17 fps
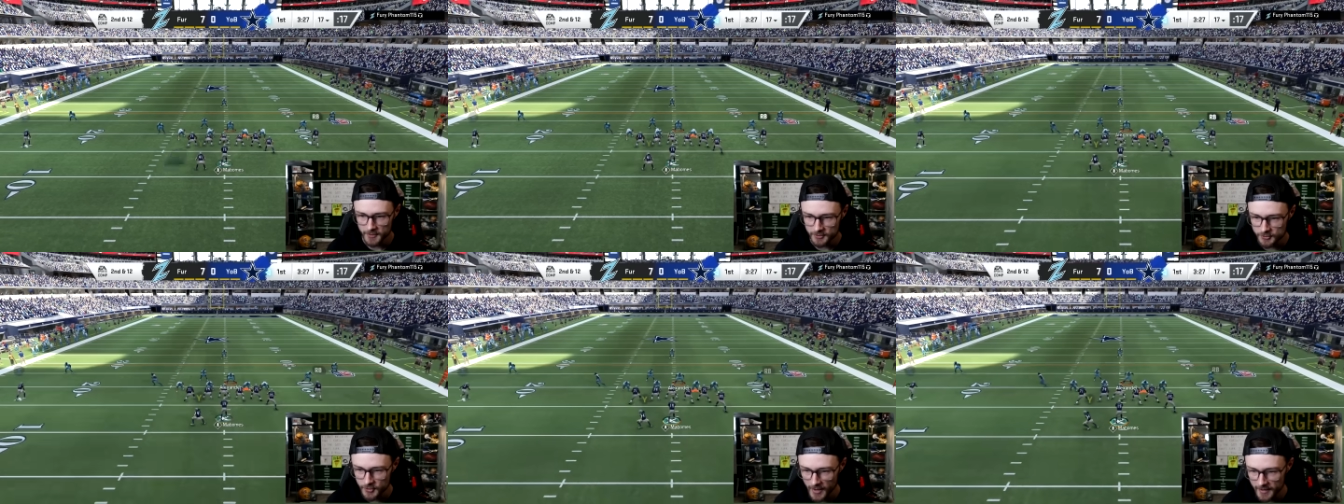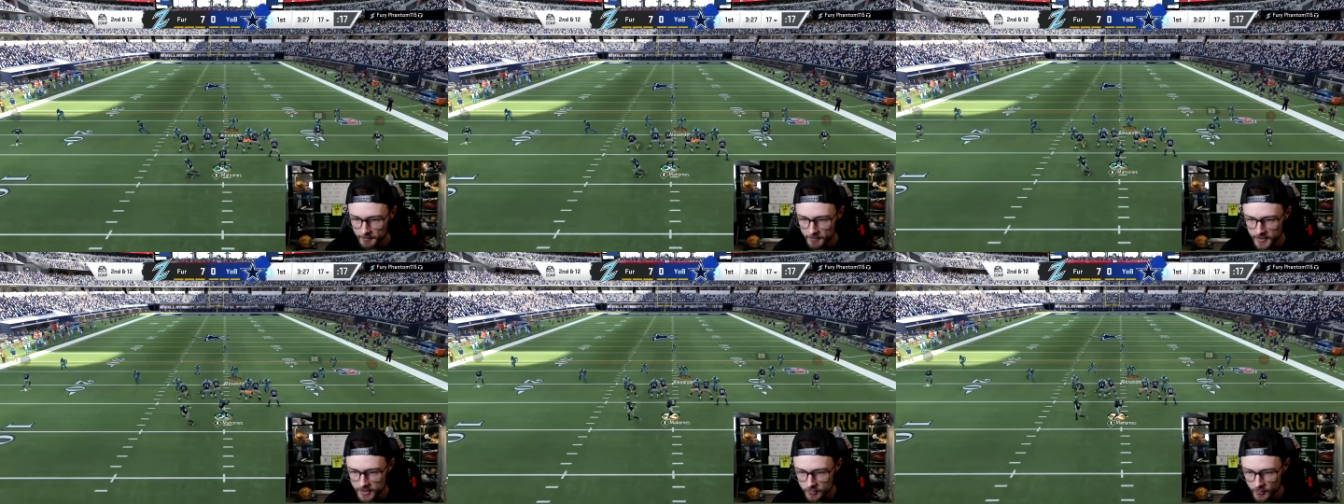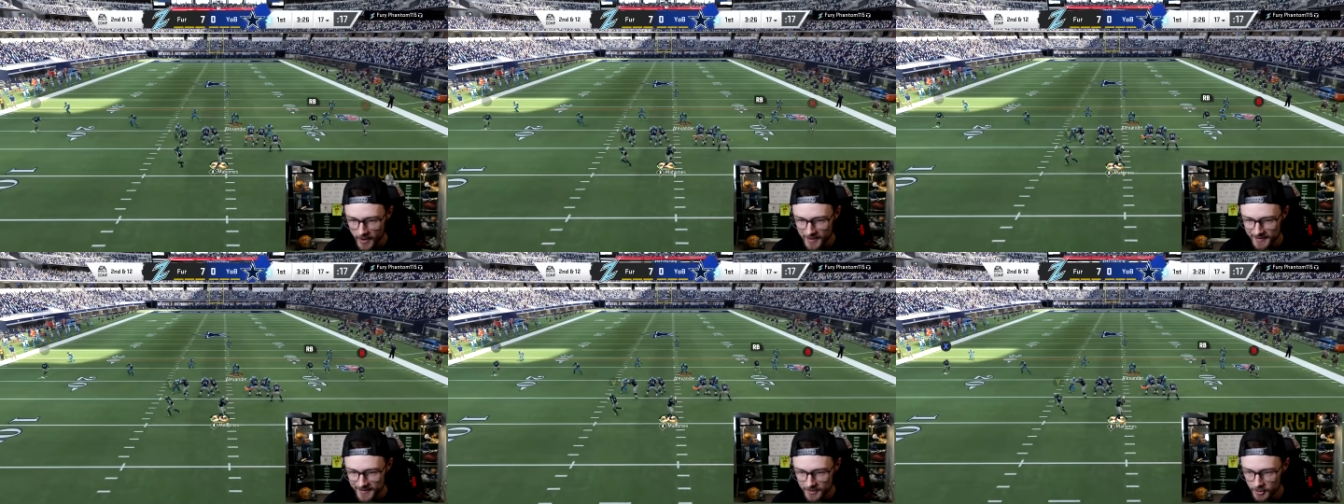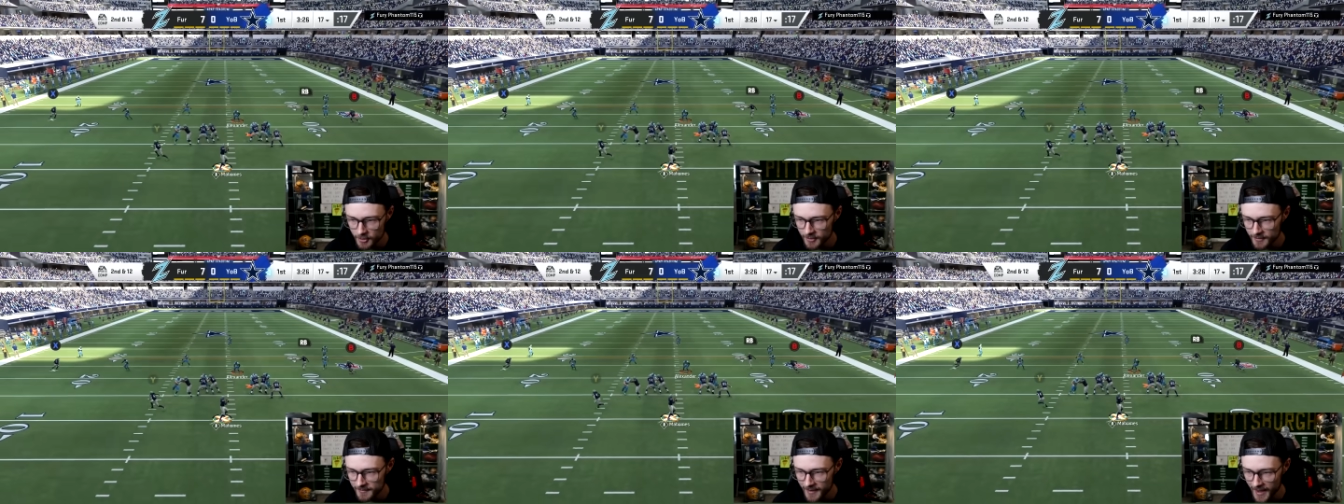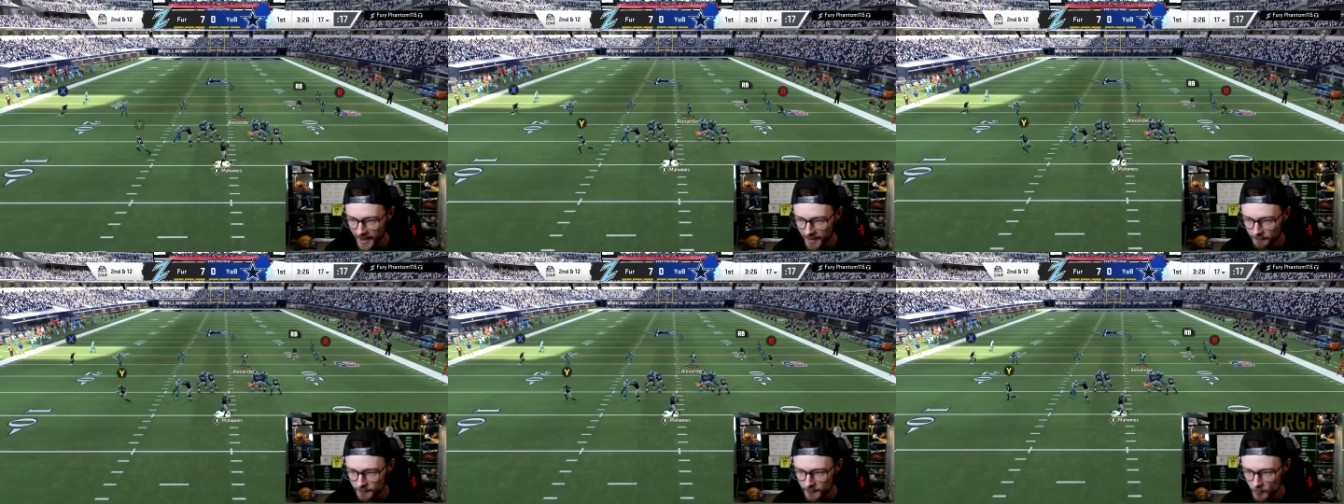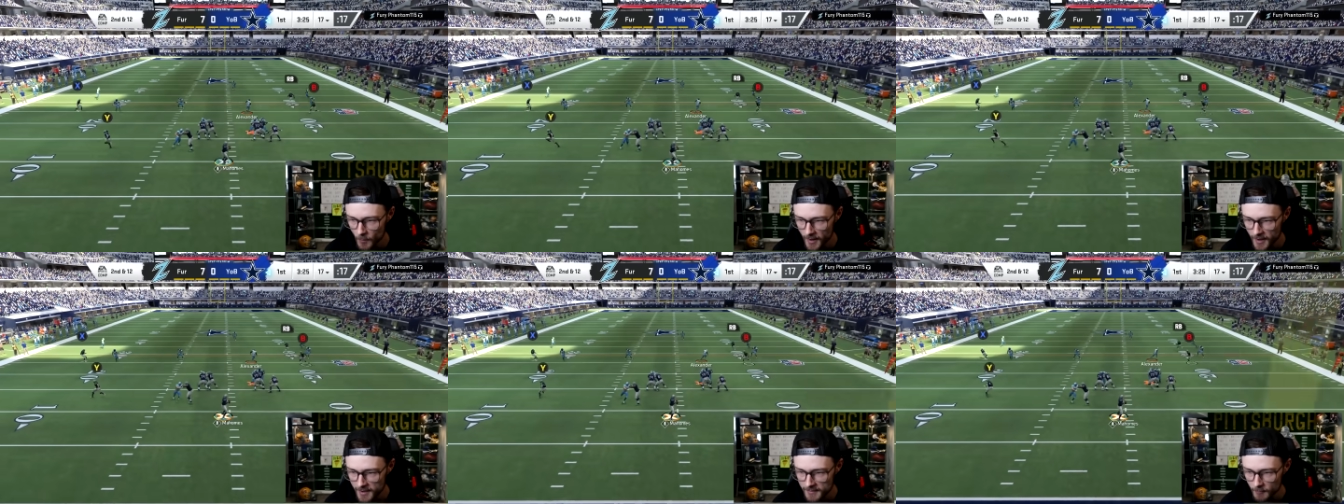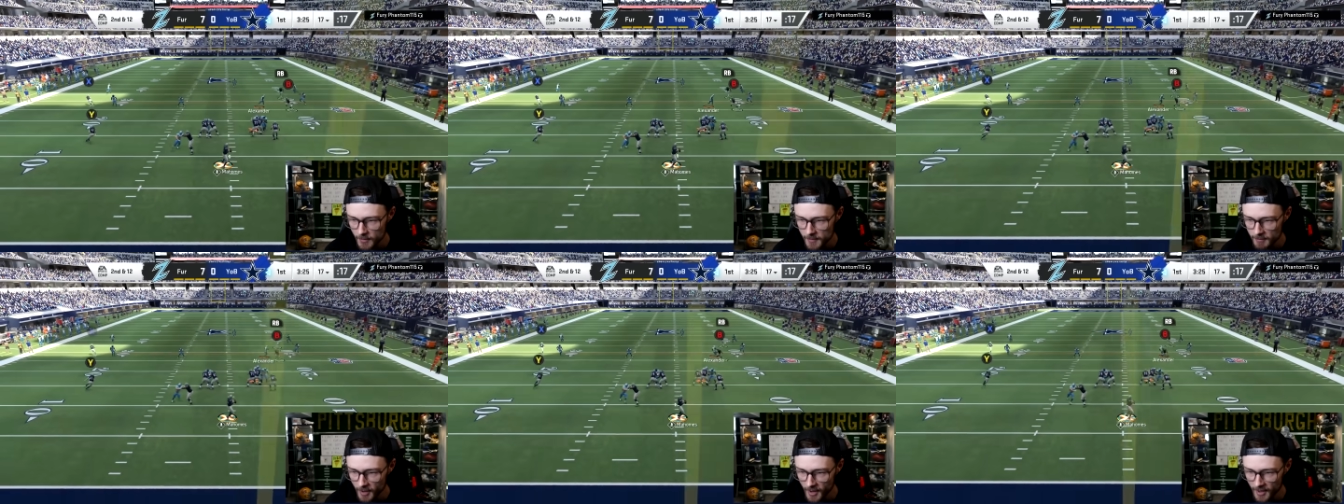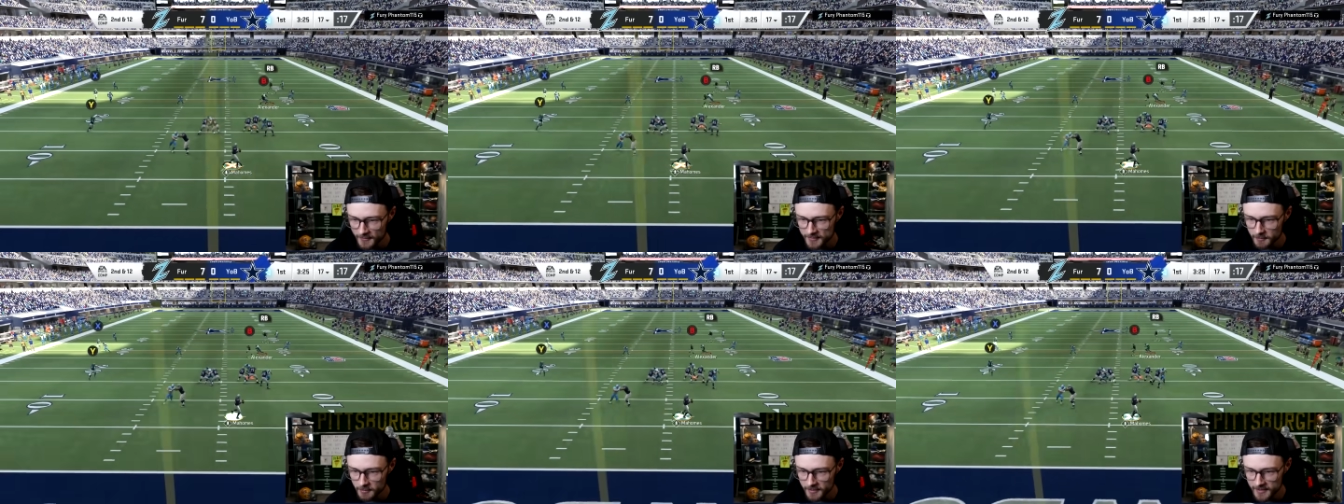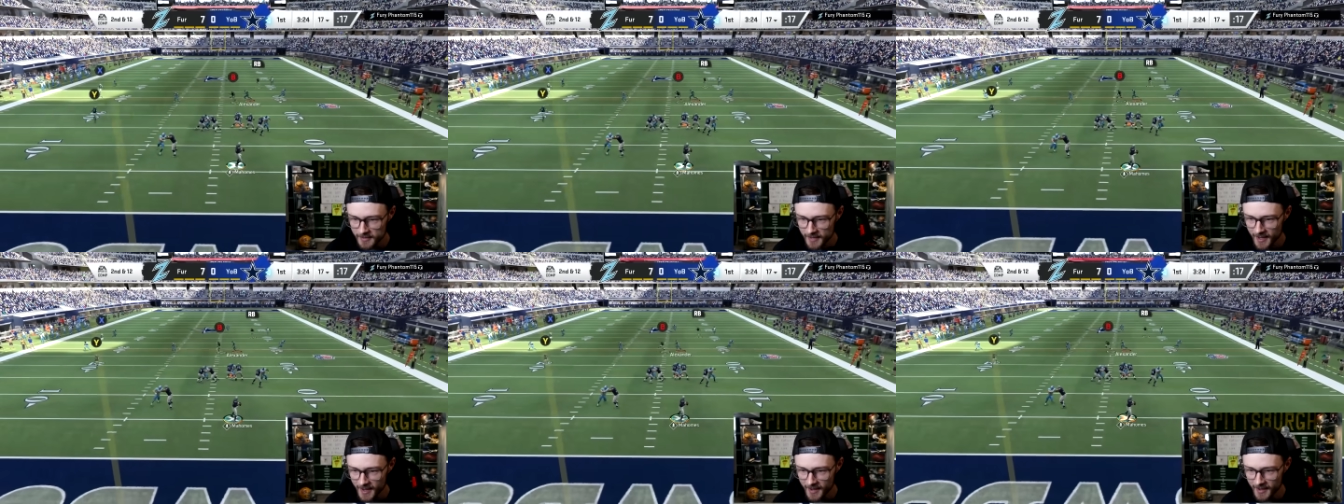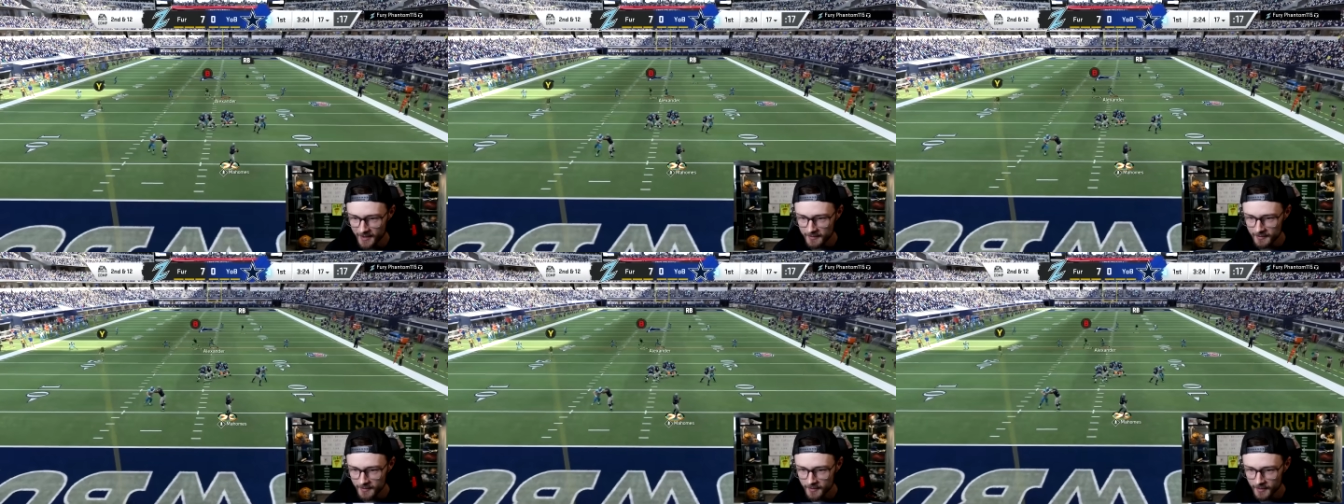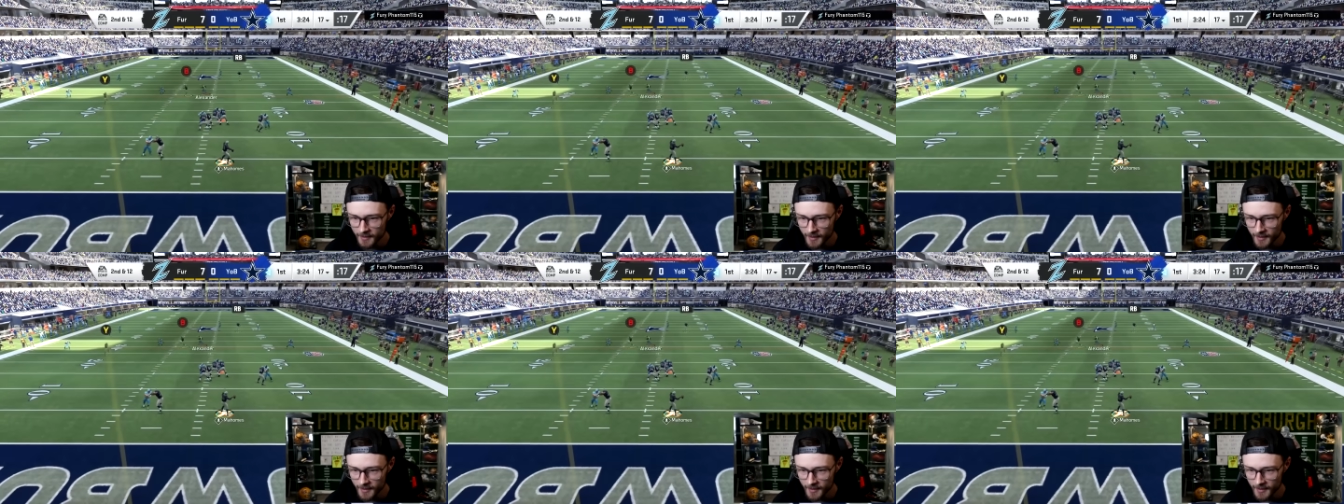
gonna try to be great here in every way that we possibly can.